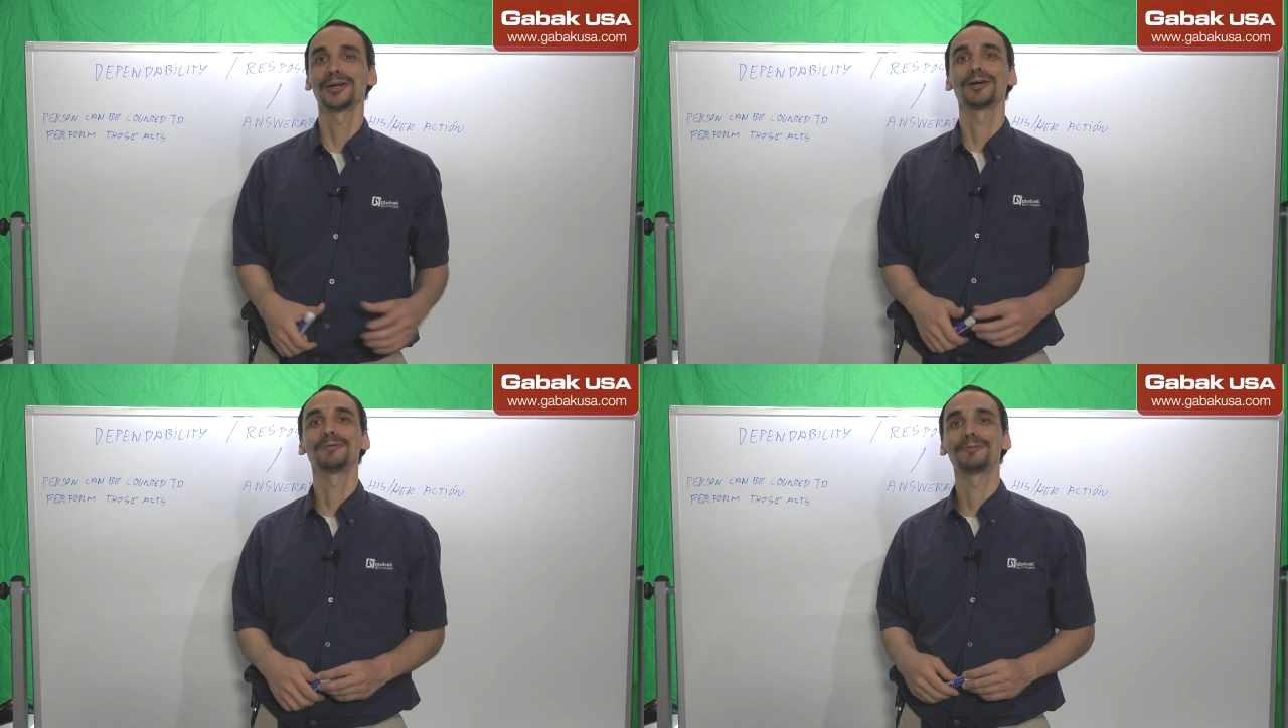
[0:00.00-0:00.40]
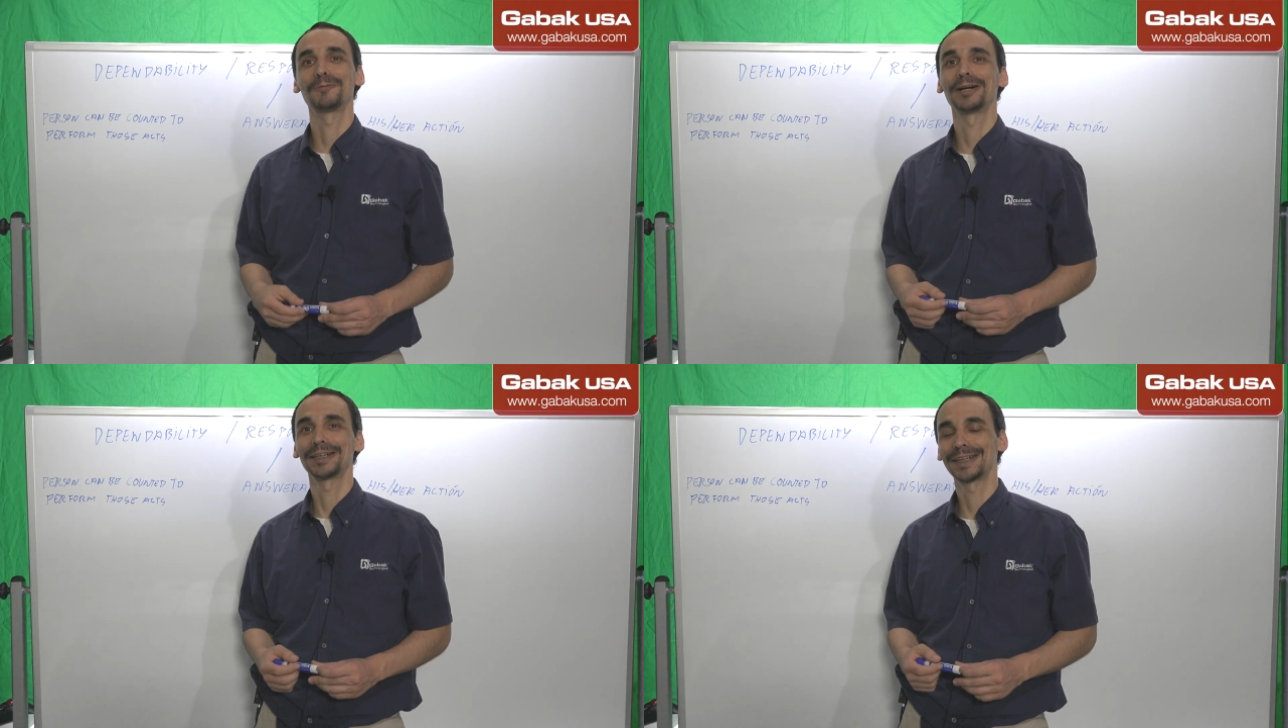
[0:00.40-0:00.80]

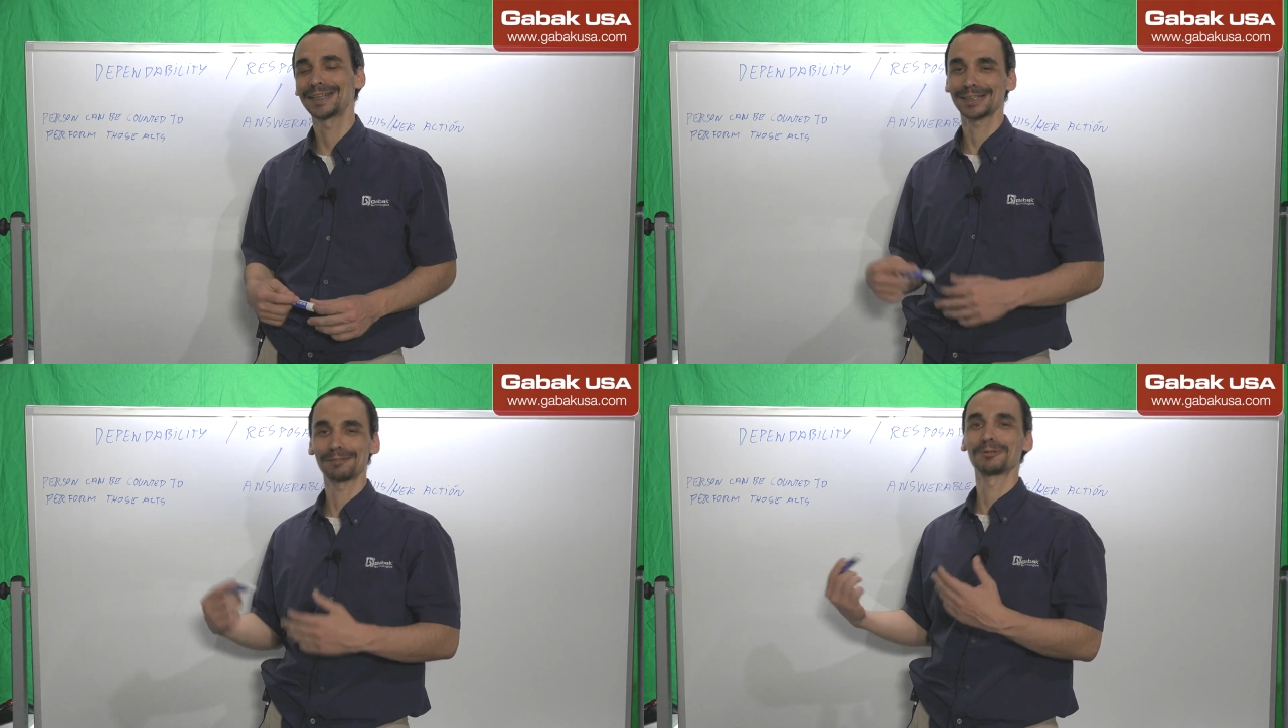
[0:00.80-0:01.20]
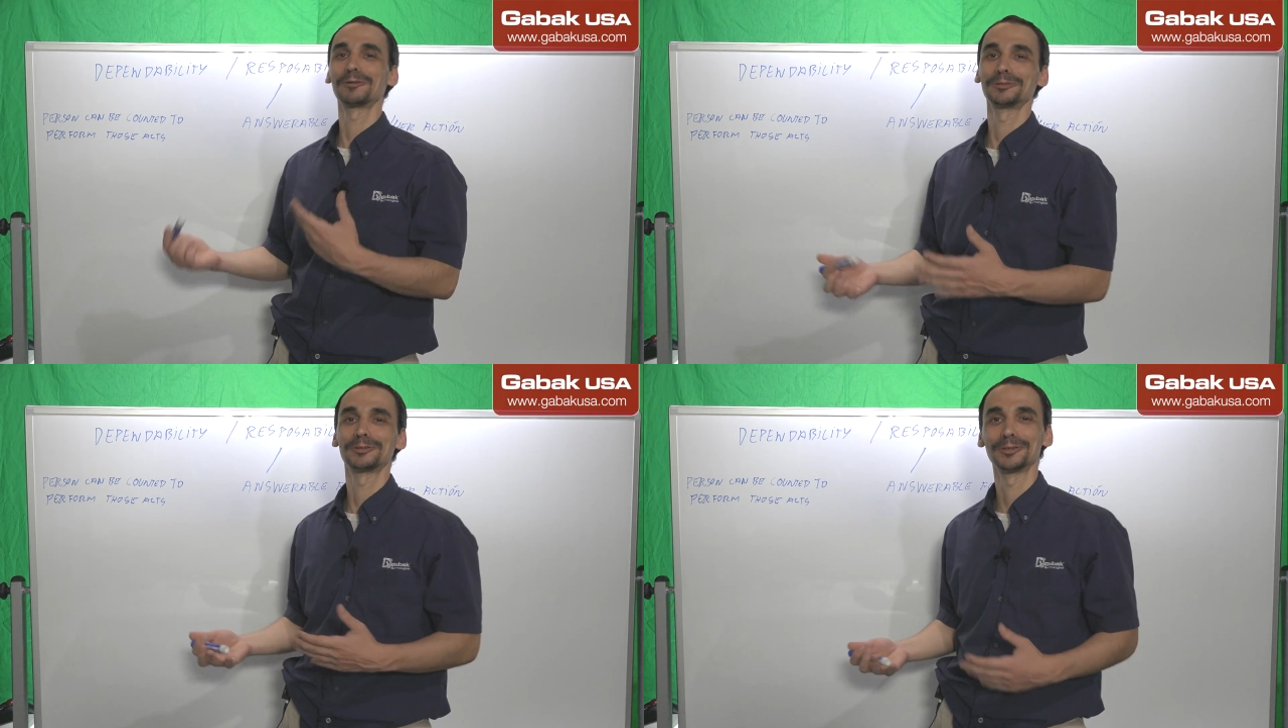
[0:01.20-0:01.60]
what it is, I'm
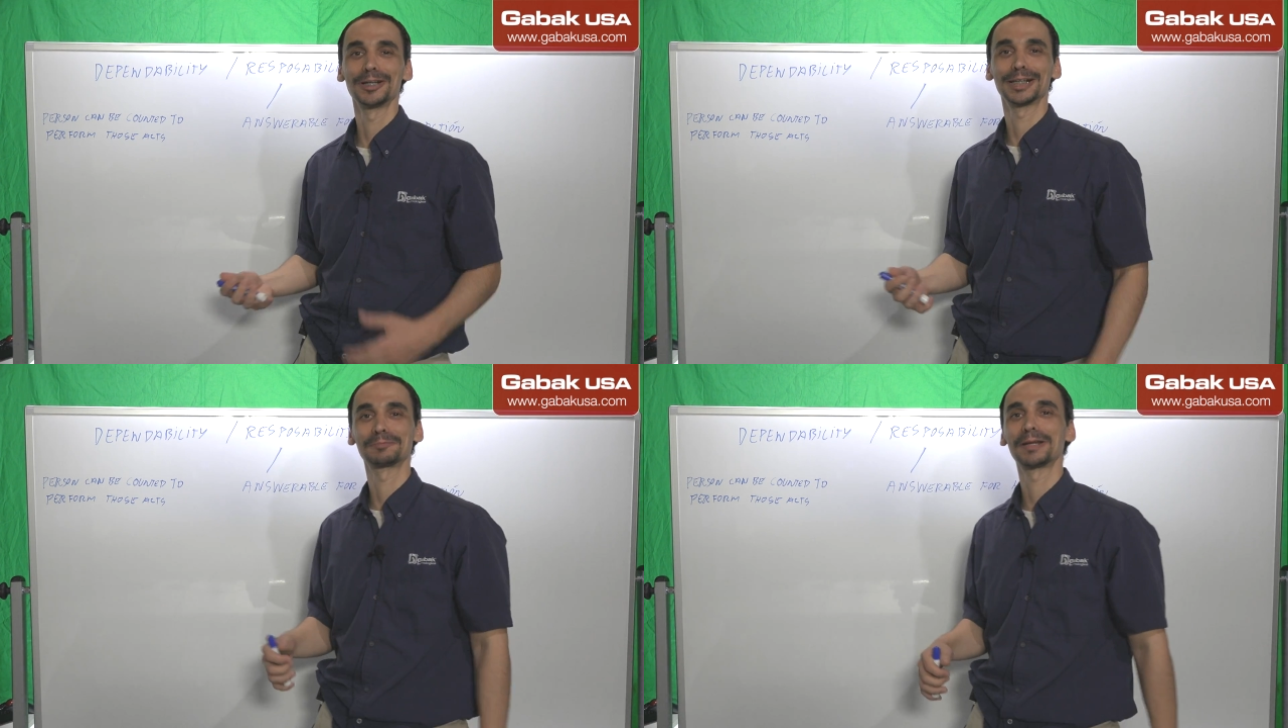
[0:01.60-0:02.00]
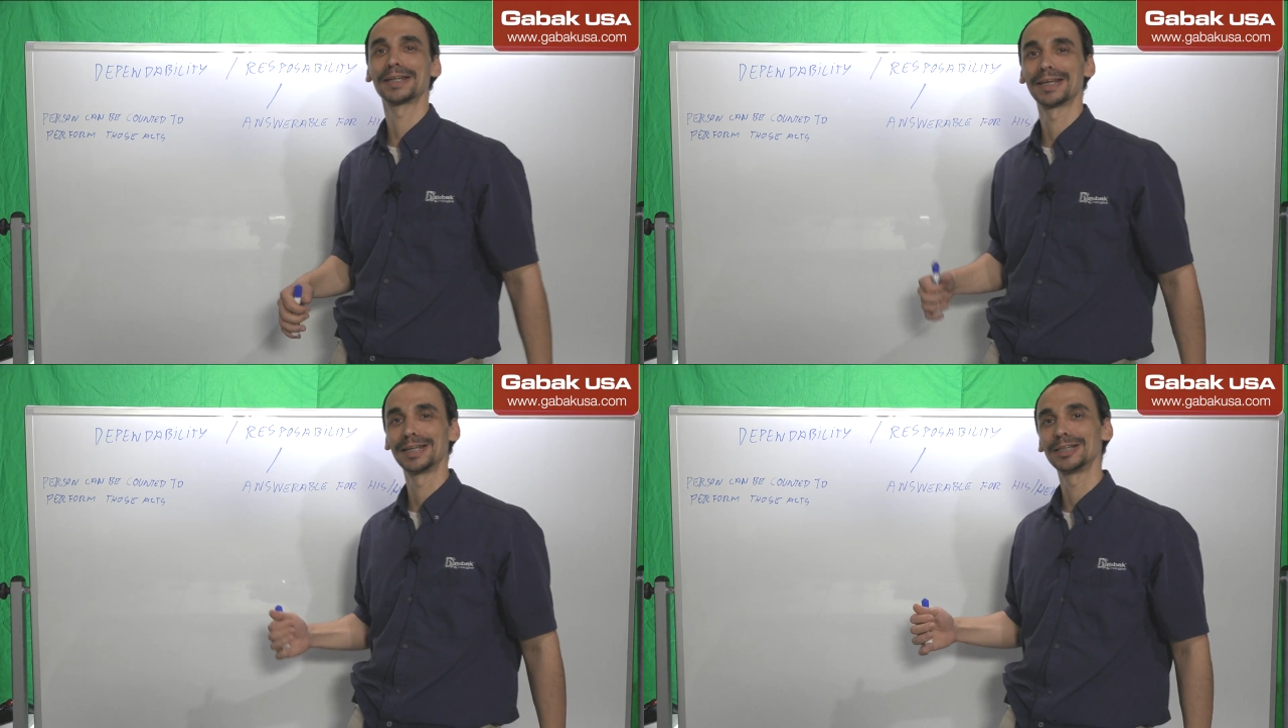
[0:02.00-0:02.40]
going to
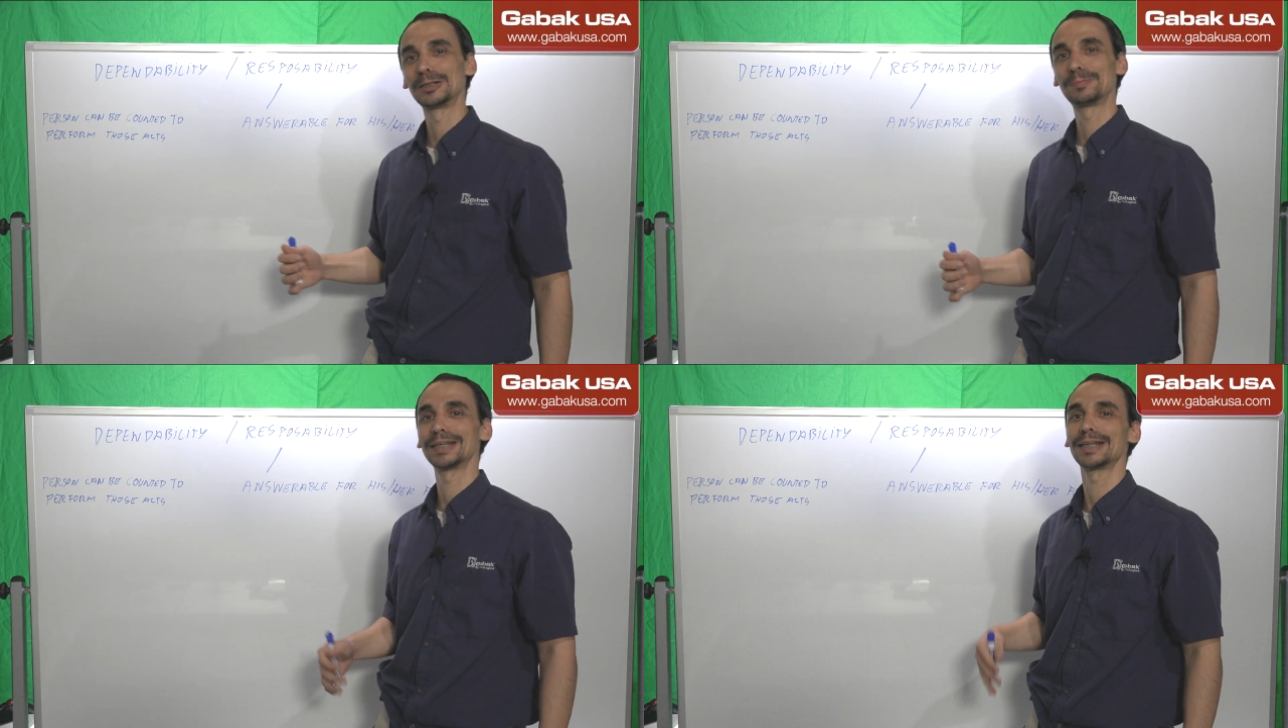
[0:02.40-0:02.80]
explain a little bit.